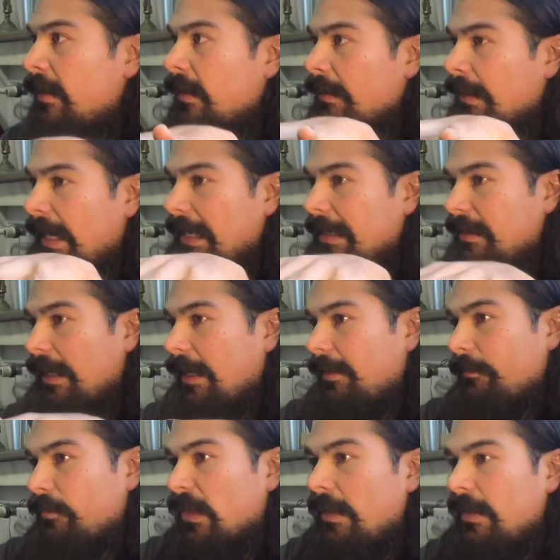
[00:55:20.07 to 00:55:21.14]
like
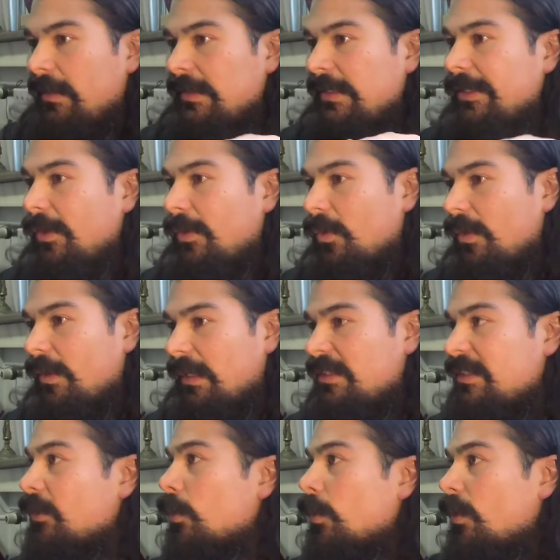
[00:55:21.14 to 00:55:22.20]
you know, a
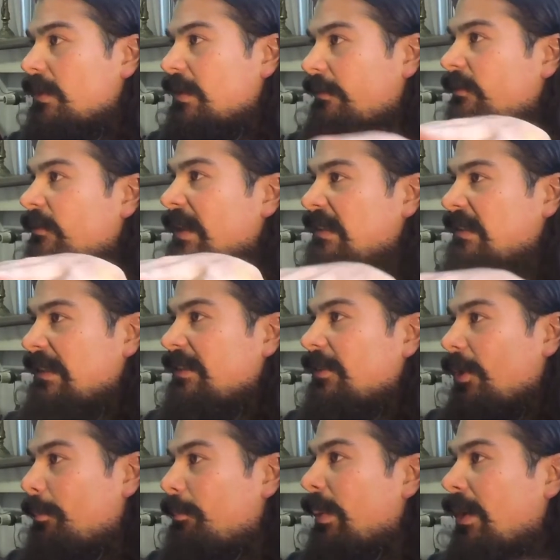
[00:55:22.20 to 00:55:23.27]
school of fishes
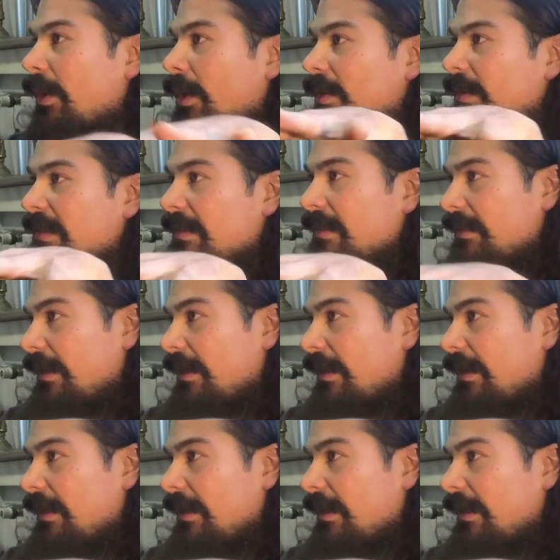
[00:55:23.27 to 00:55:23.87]
or birds,